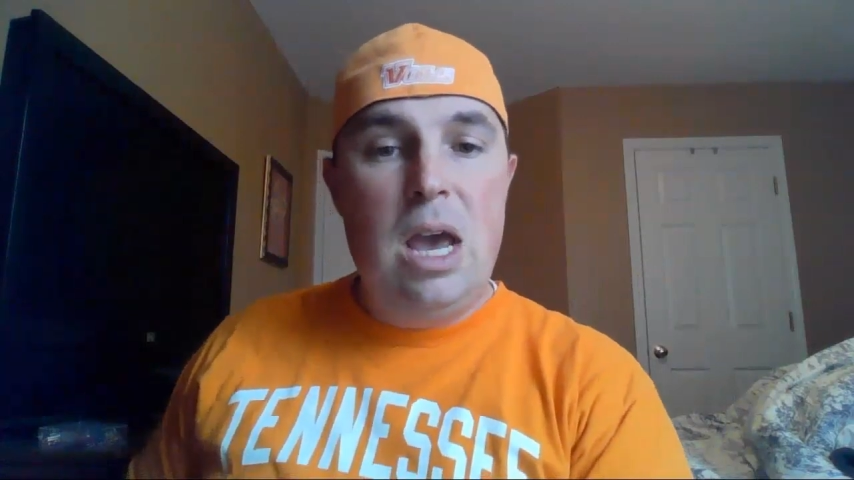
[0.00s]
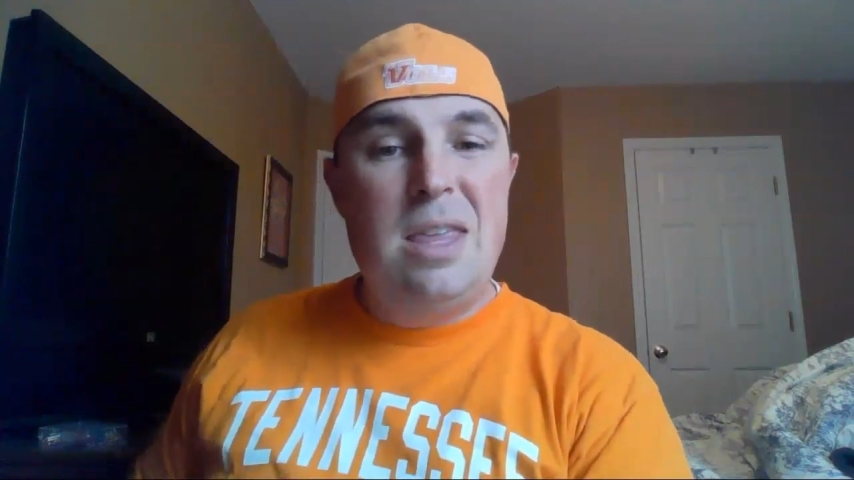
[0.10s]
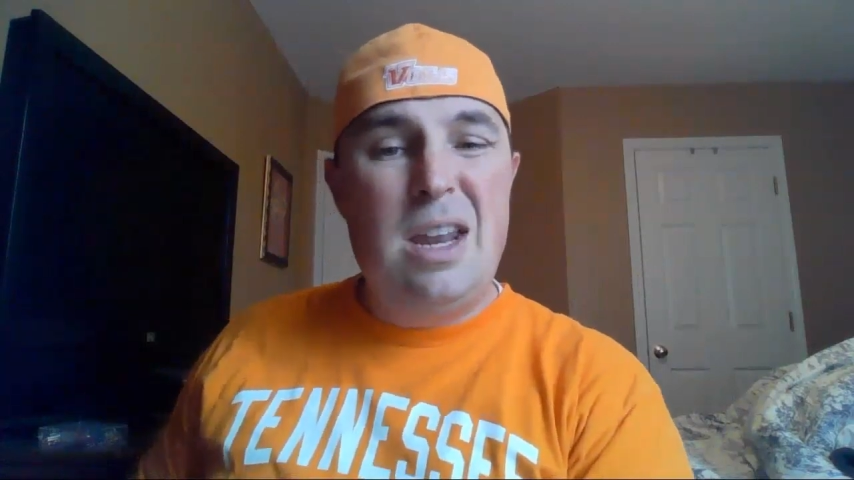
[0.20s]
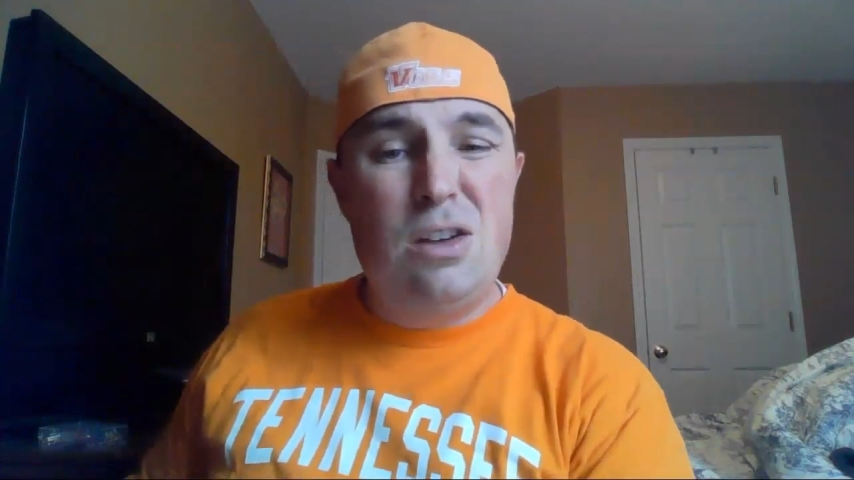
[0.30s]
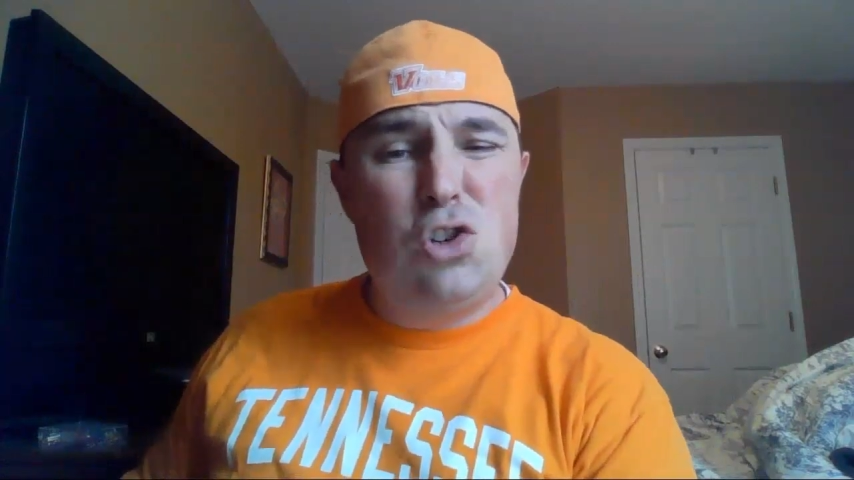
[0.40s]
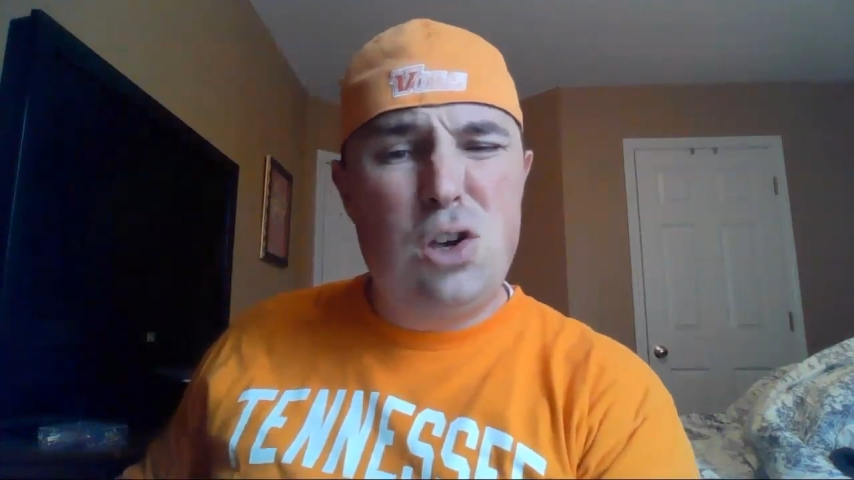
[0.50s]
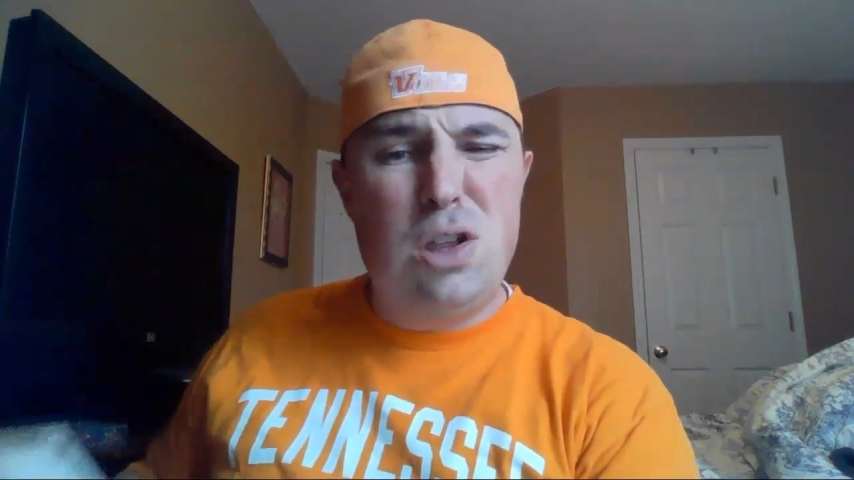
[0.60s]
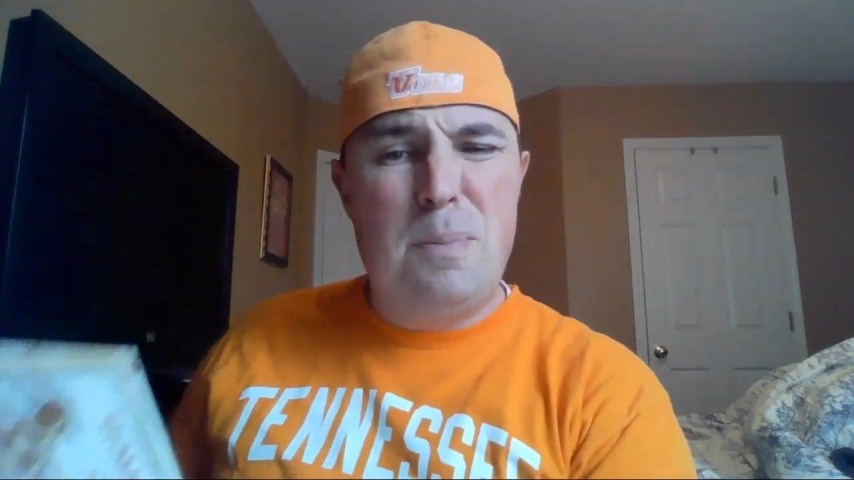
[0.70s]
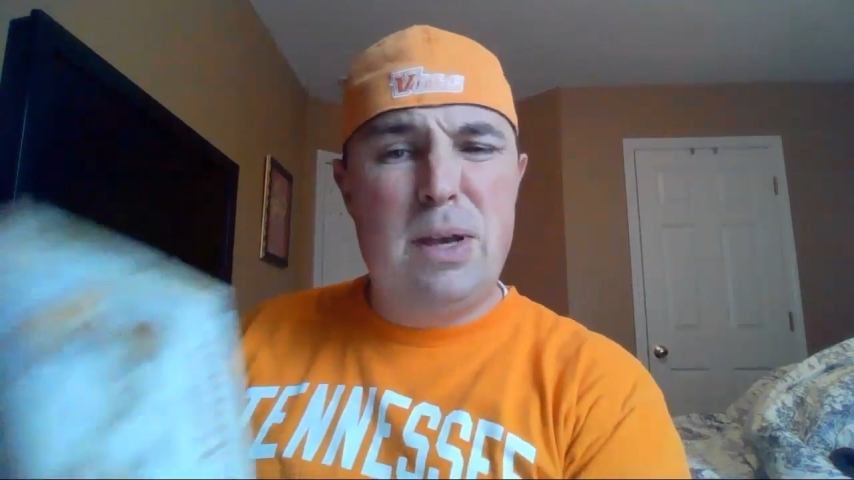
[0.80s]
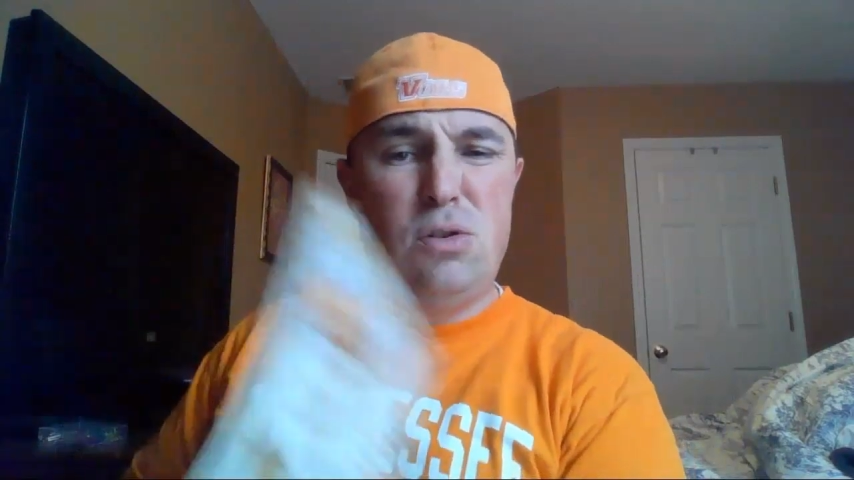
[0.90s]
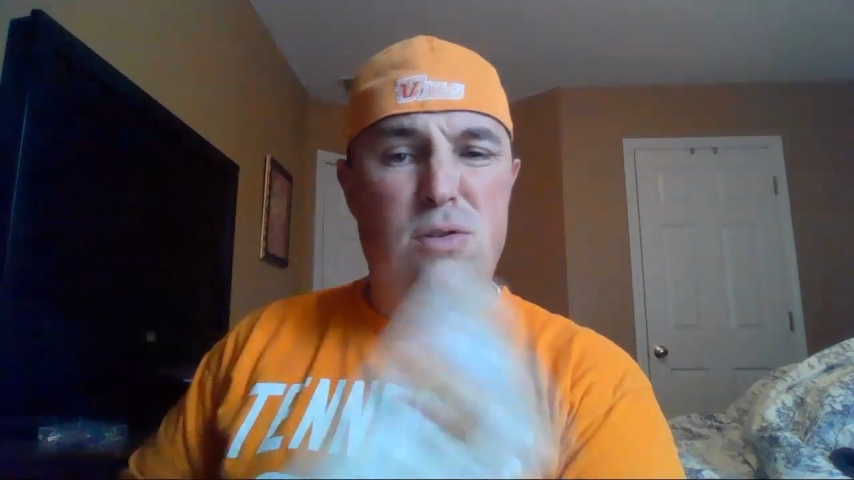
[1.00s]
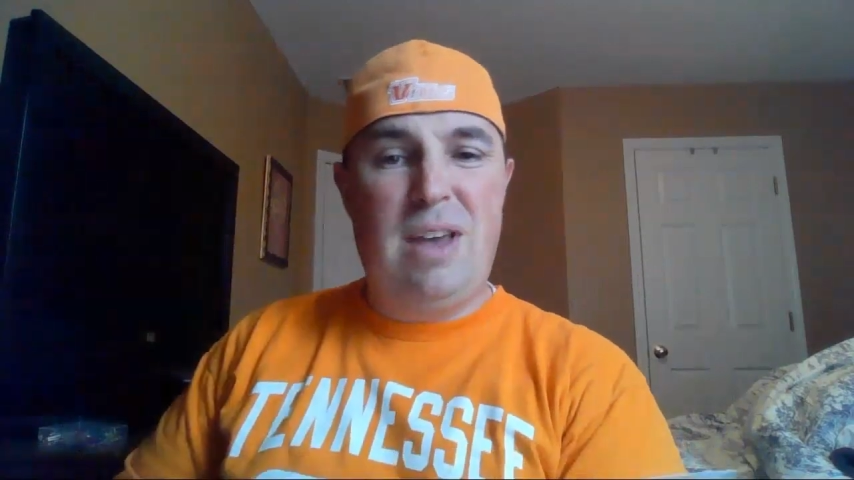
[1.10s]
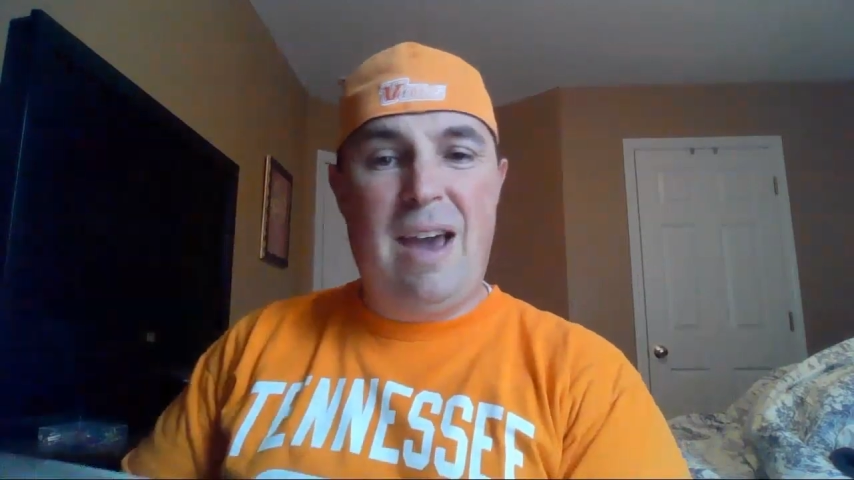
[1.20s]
and then I'll show you the pictures